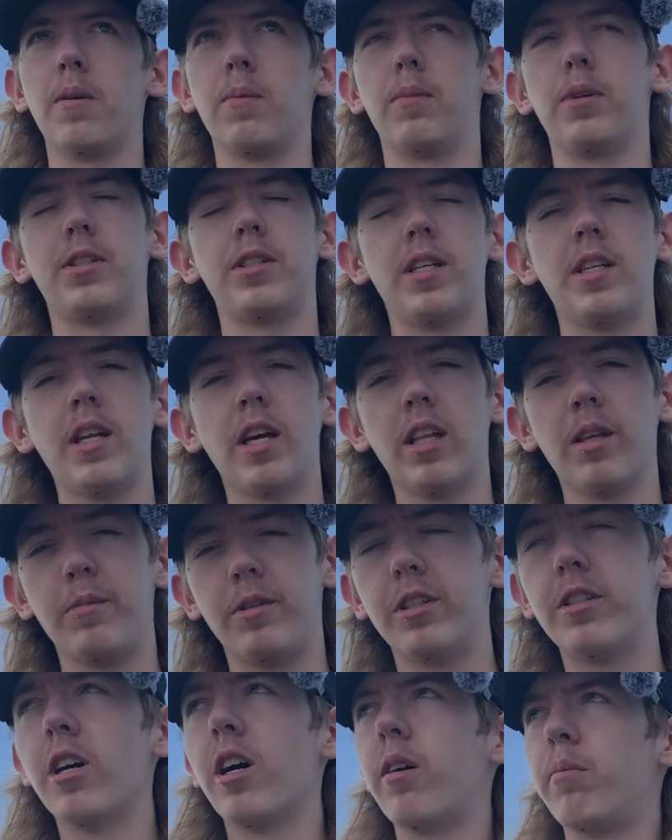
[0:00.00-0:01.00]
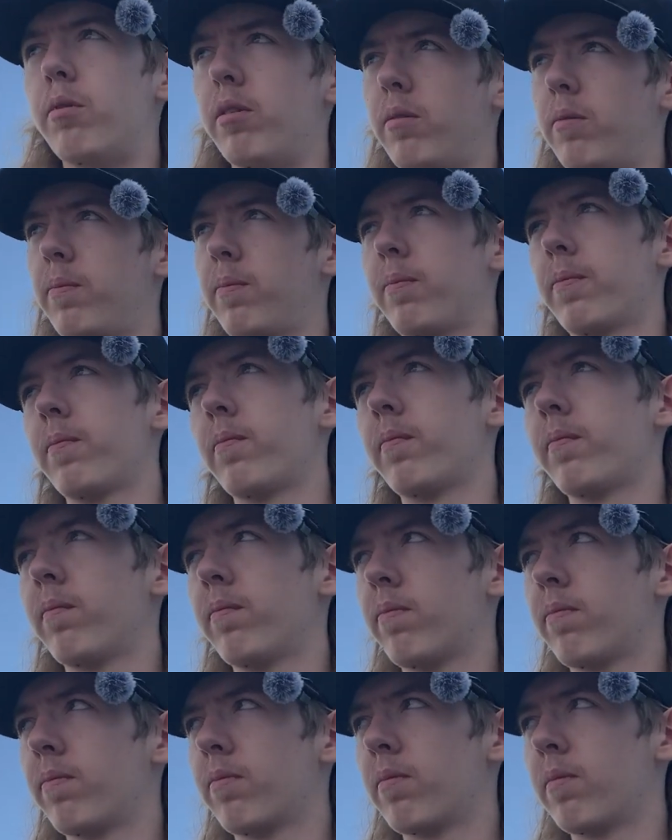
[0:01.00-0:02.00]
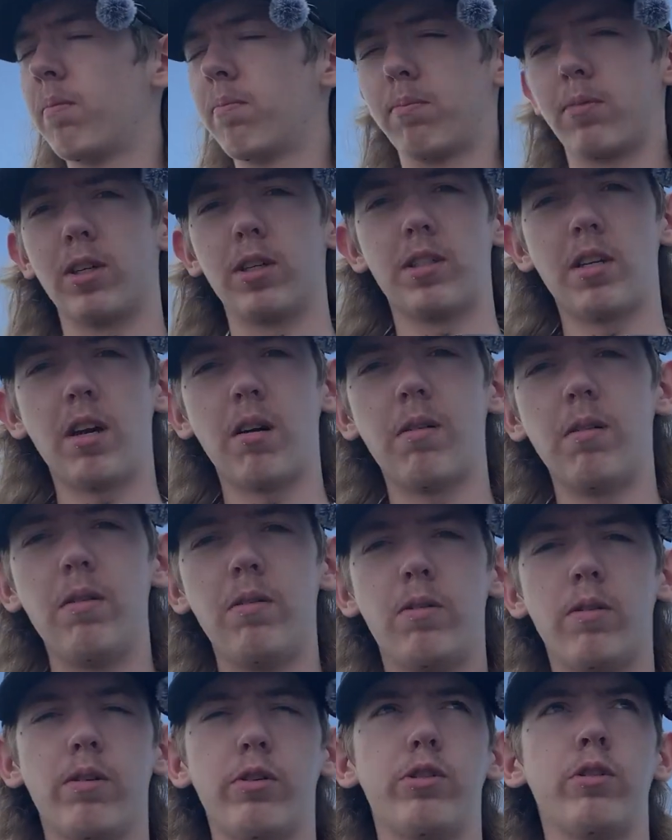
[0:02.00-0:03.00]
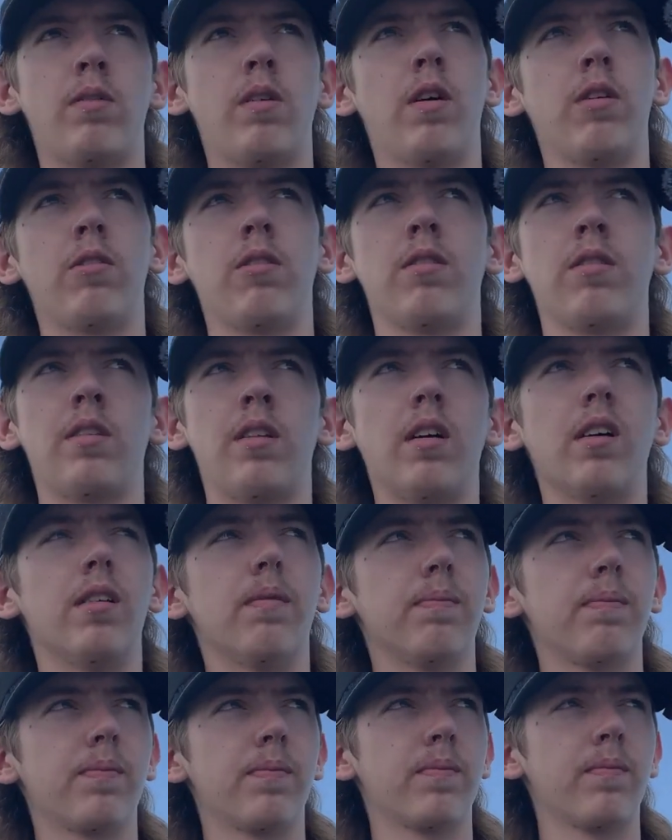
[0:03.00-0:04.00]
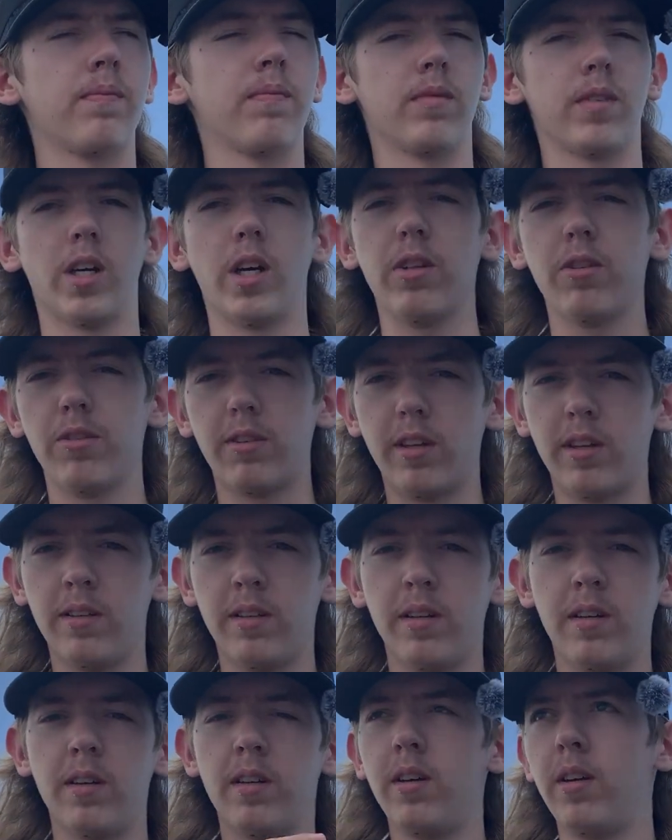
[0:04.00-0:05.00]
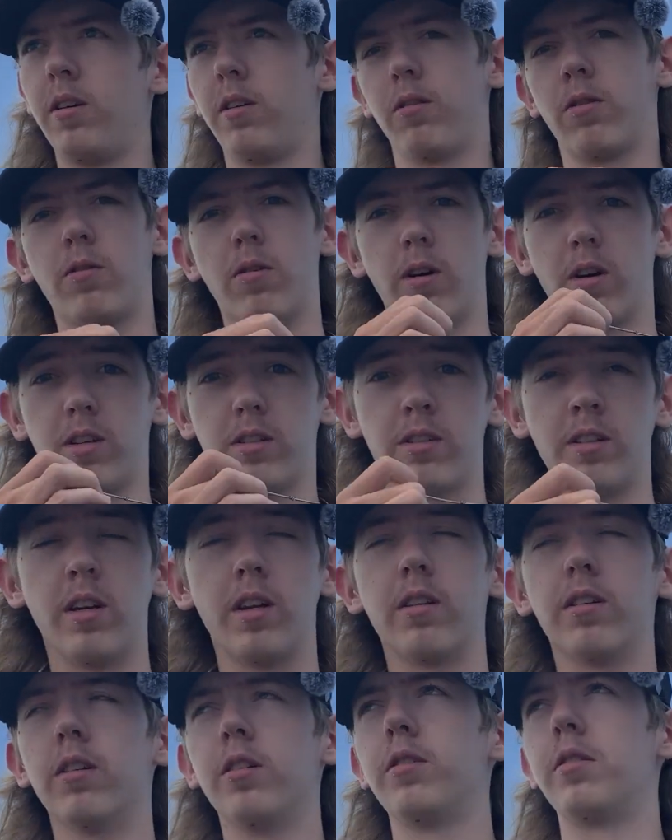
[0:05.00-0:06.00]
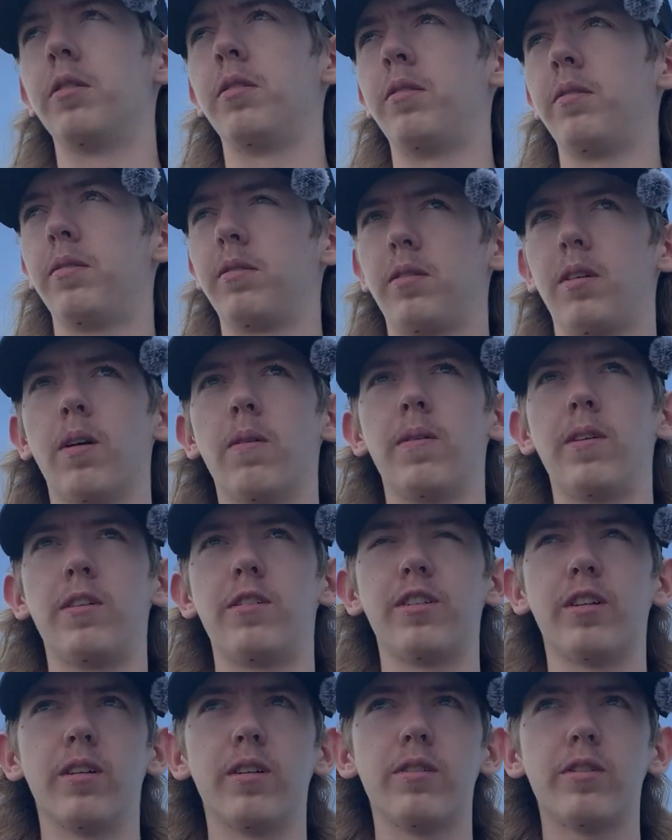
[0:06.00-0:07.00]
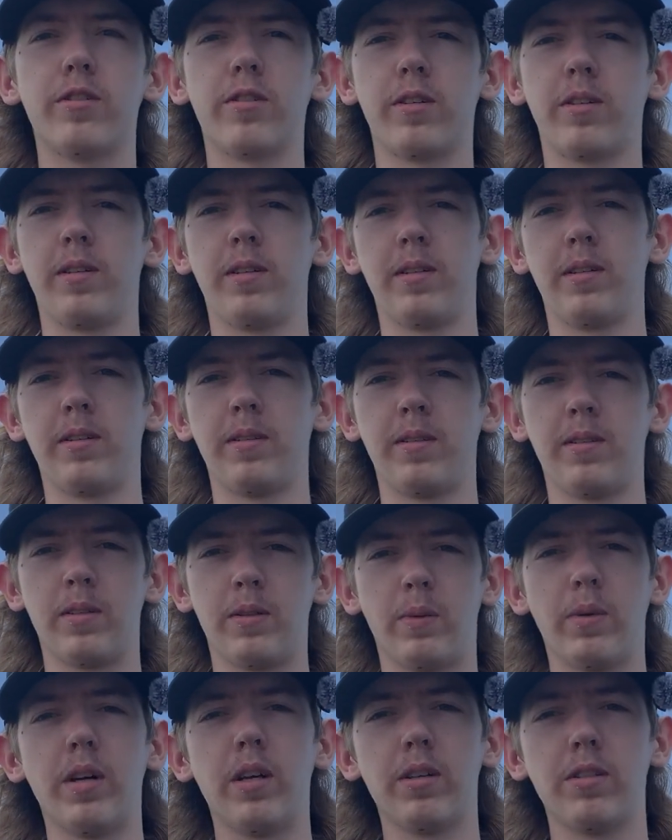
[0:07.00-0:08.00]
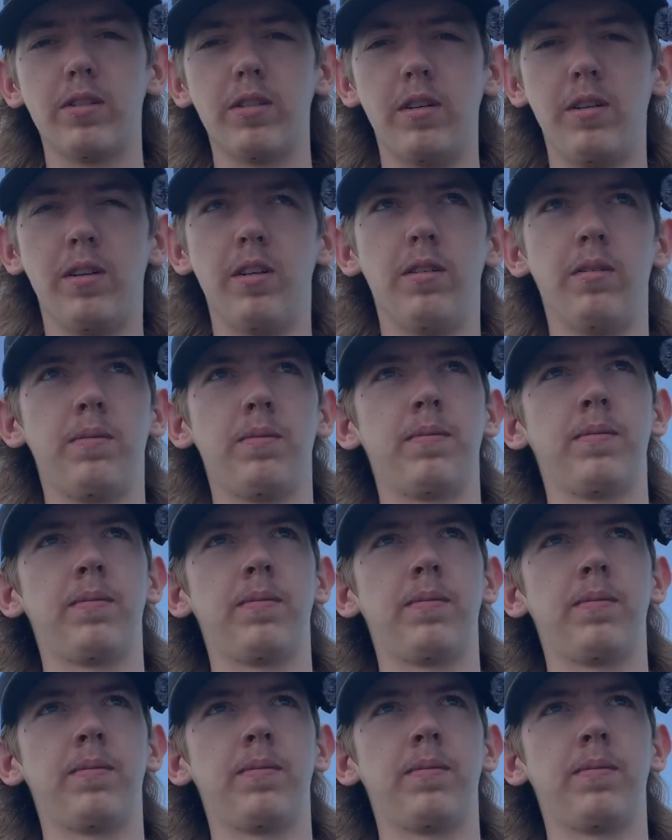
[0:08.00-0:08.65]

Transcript: But see, now let me stop you. Because how are you Christian other than that? Other than your cross necklace and going to church, what else do you do?